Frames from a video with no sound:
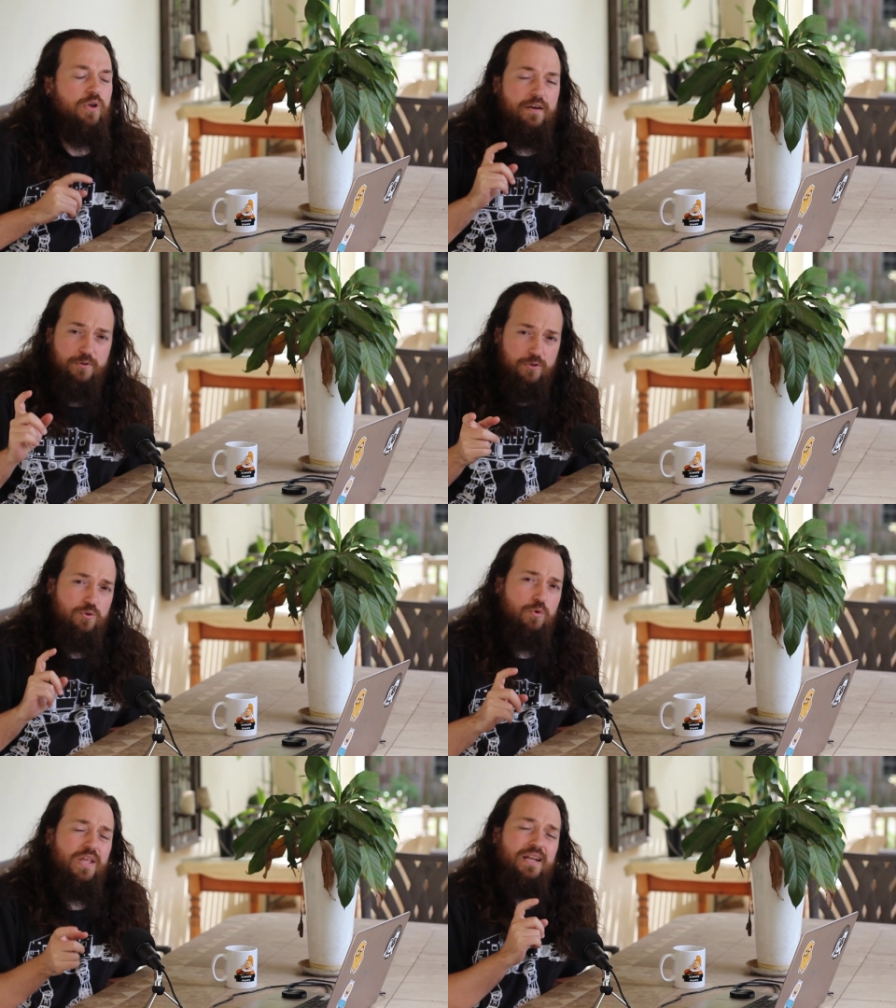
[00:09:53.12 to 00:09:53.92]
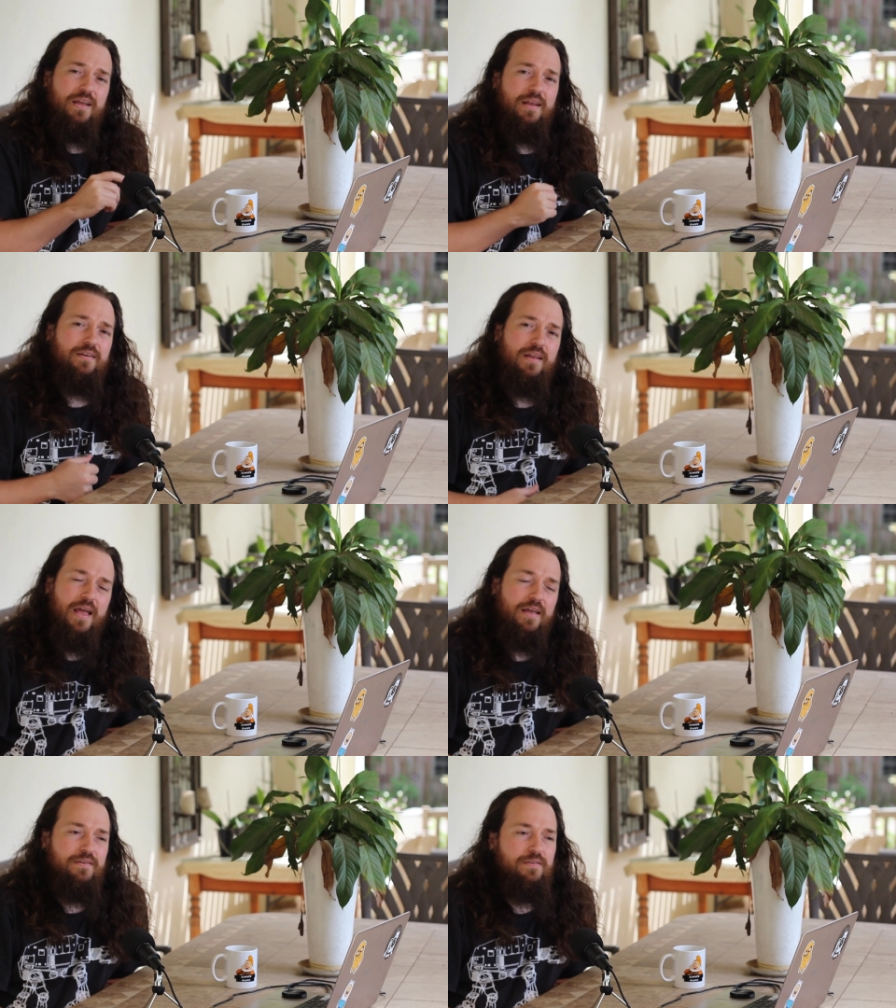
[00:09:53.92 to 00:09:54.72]
you have to install that and
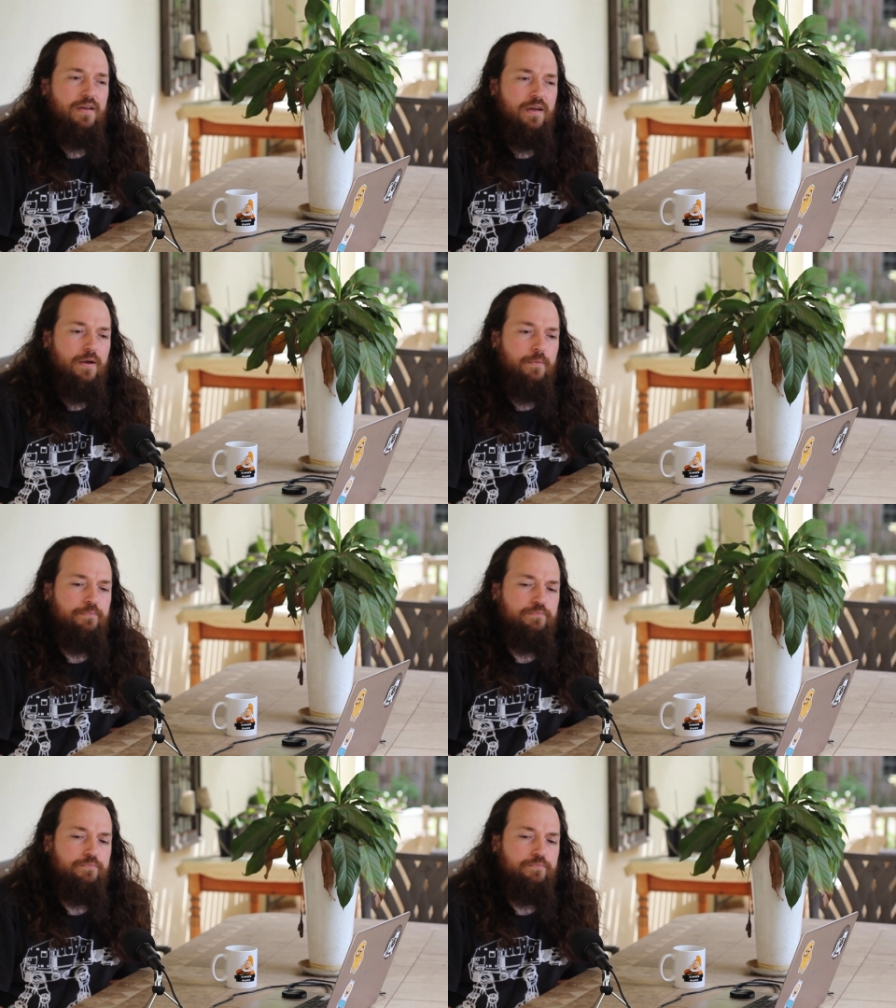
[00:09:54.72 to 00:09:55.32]
and uh,